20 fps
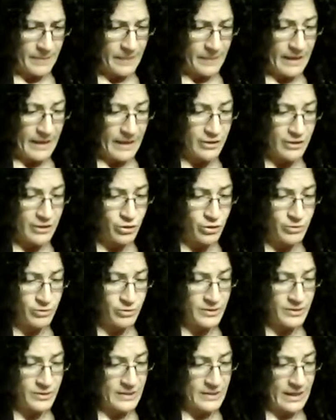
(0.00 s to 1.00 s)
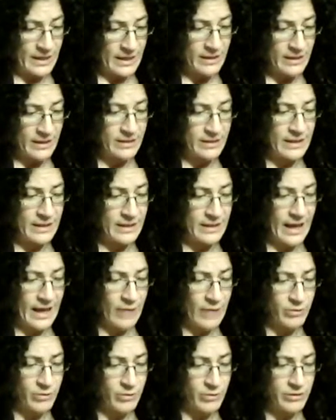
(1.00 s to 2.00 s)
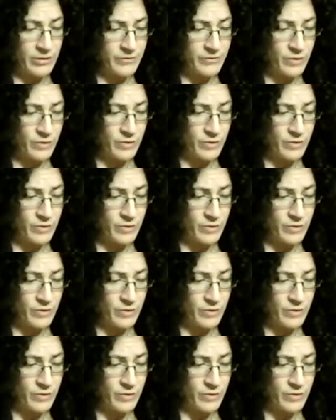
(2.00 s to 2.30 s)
I should say that the aggregate of